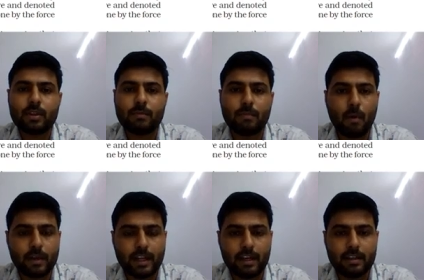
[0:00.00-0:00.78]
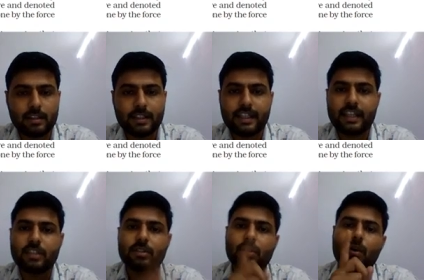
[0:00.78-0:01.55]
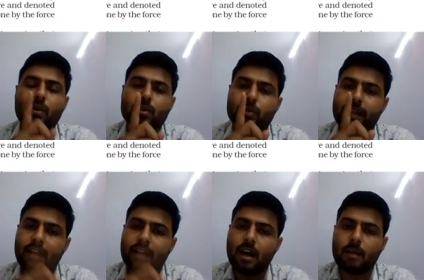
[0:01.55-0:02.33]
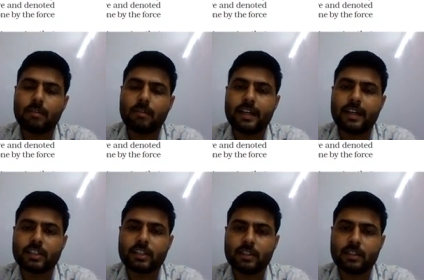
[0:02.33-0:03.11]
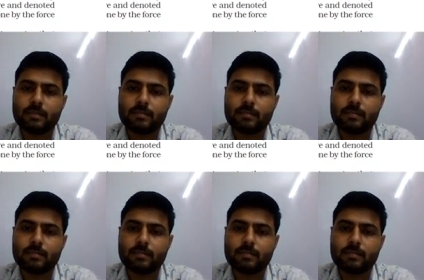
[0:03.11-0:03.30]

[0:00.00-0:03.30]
of bottle is also in upward direction.